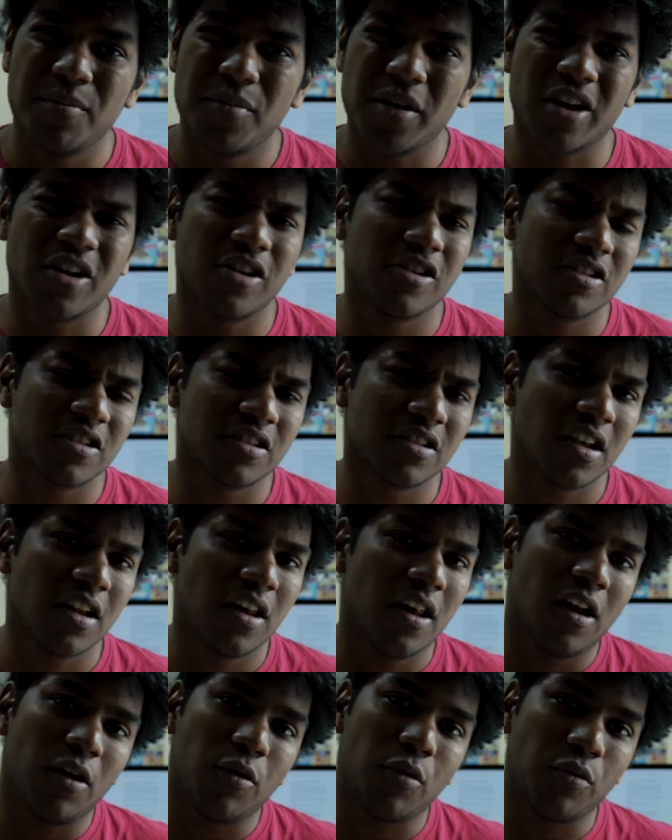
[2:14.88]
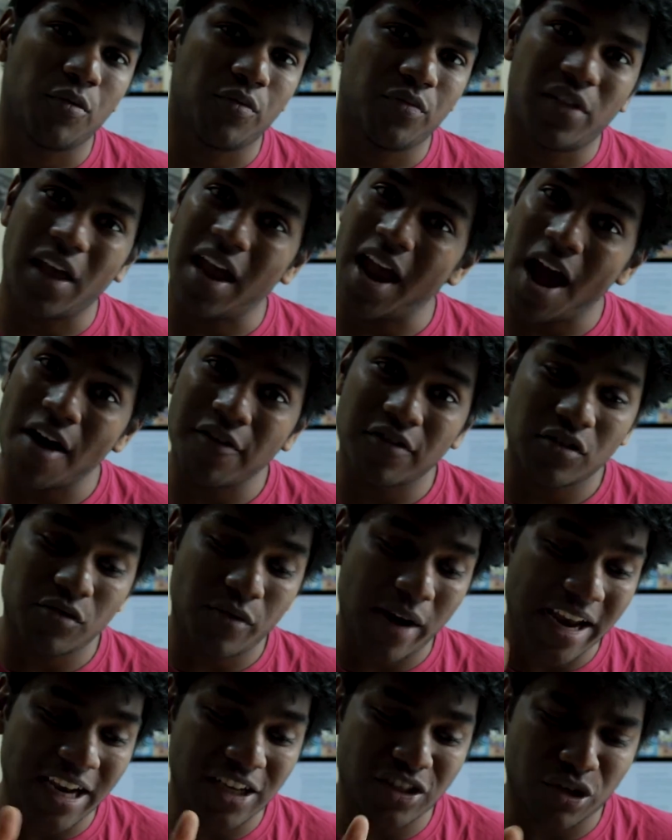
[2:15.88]
because they have a
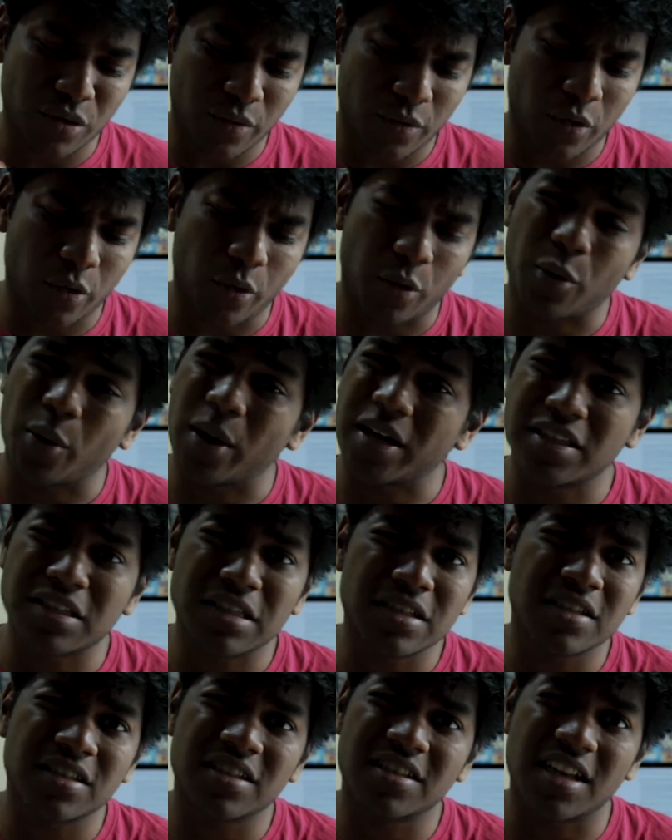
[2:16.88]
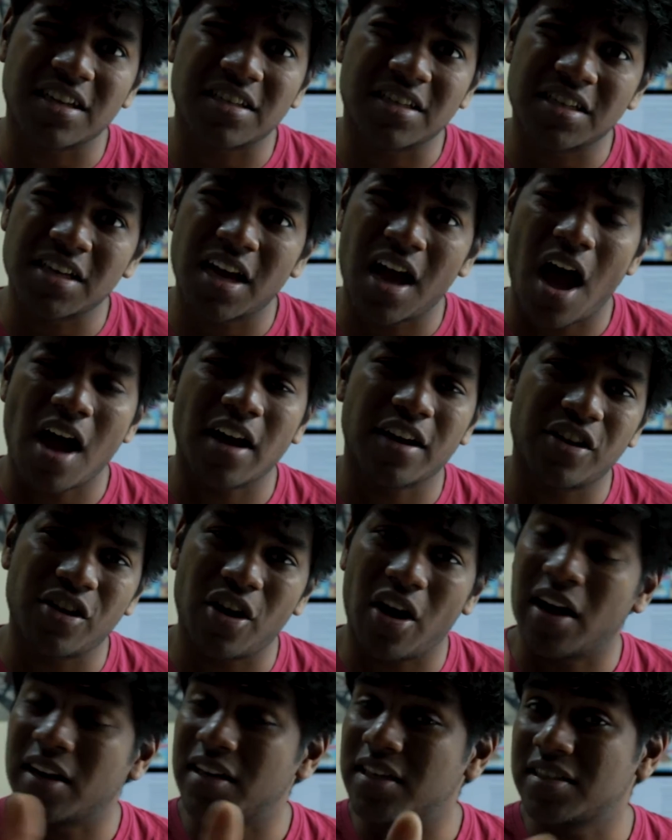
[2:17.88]
range of questions that target
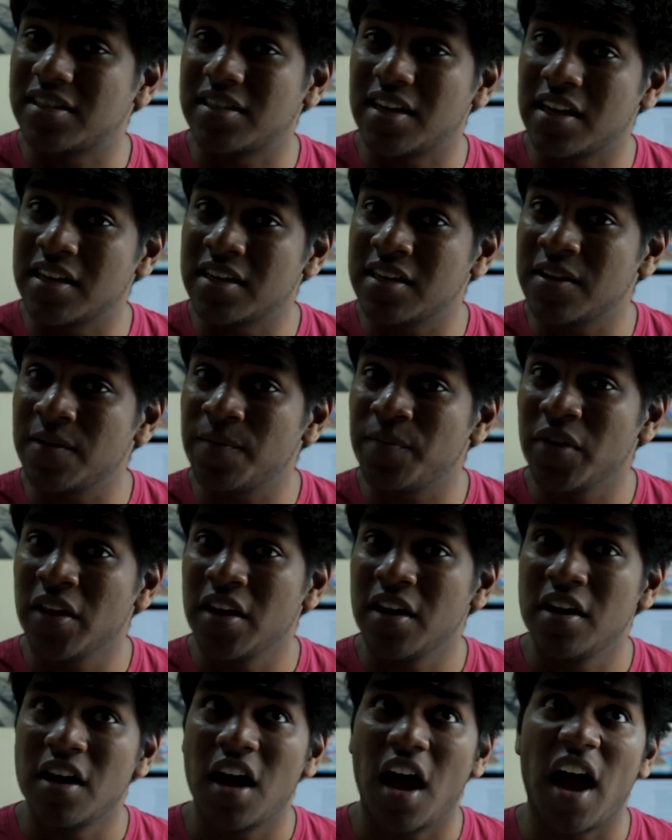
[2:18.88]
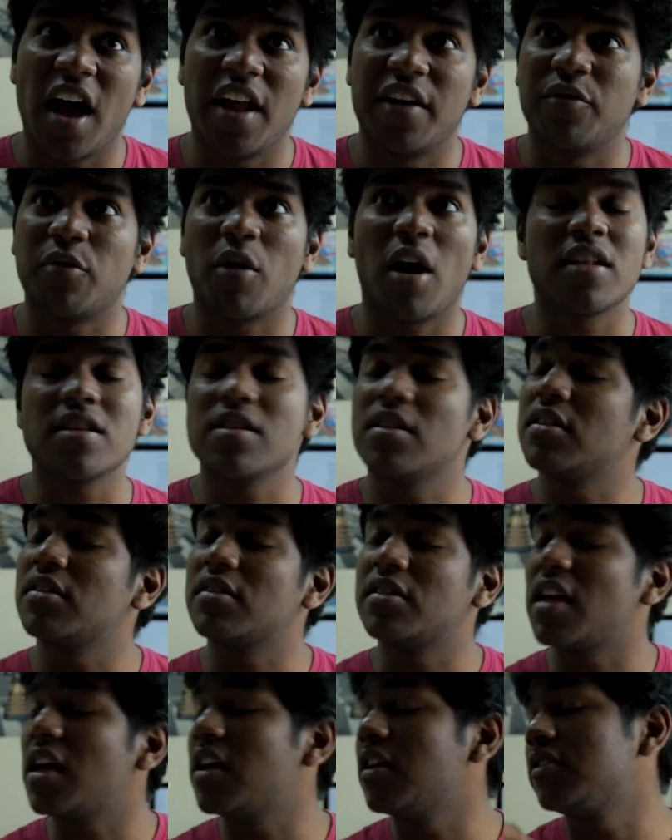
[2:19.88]
your understanding, and rather
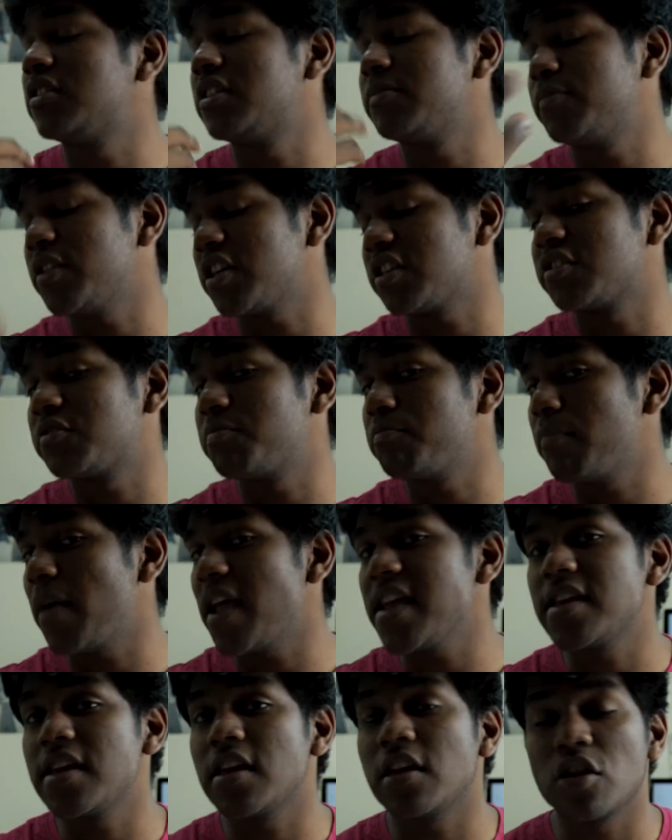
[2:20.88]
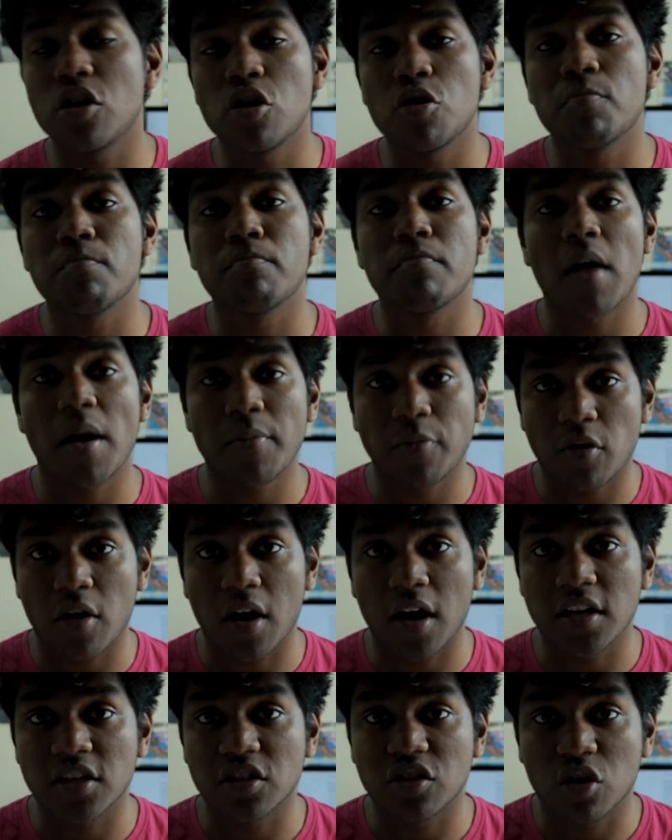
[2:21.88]
than just making you
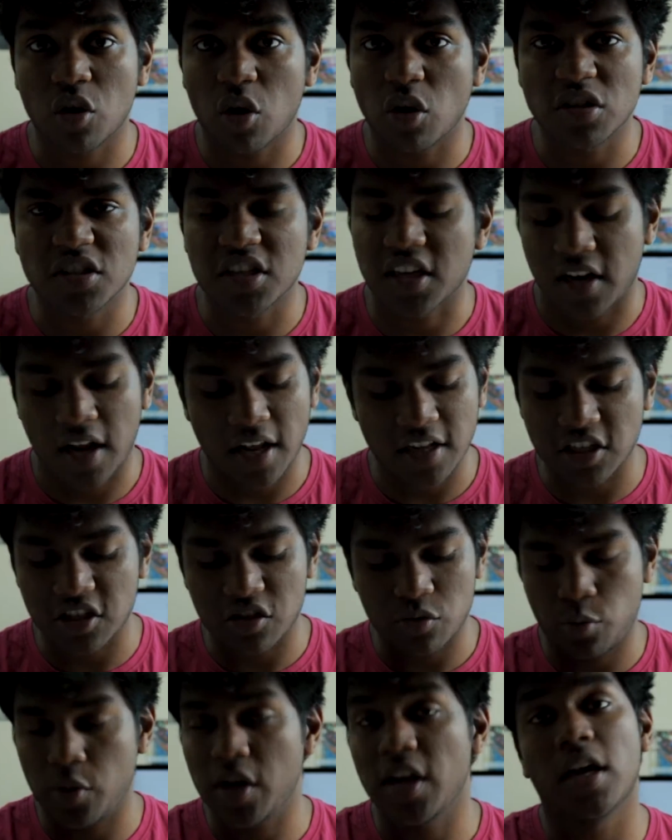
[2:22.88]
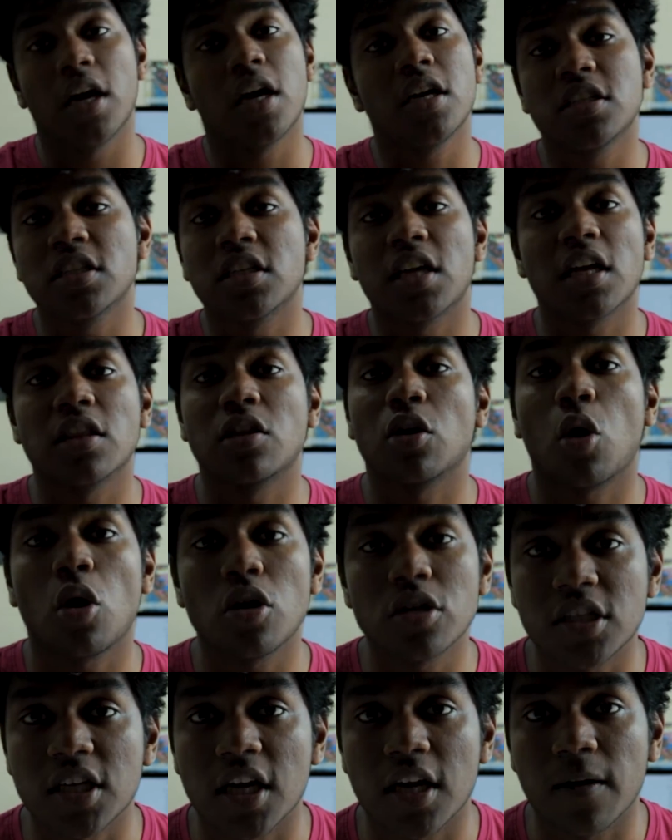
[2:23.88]
memorize the content and just regurgitate the
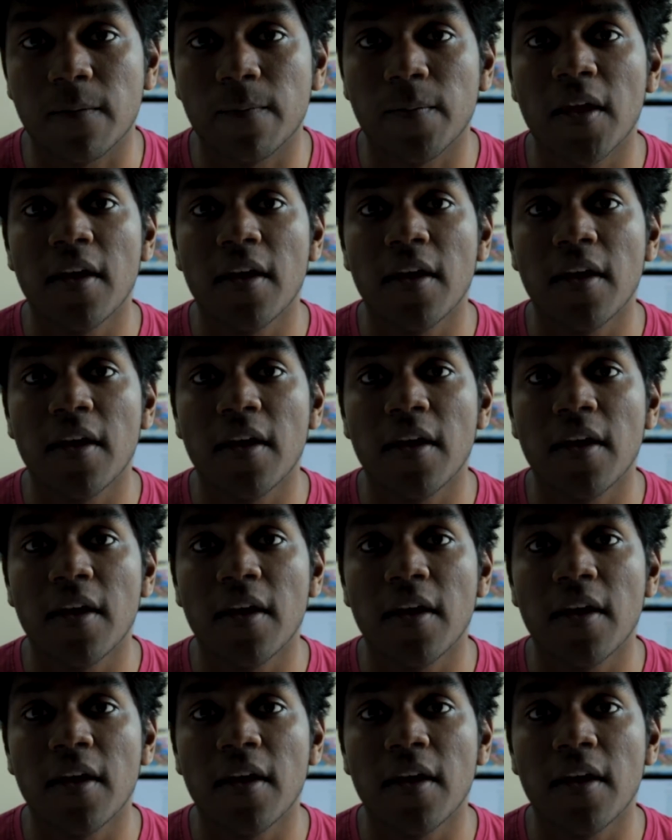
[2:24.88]
content,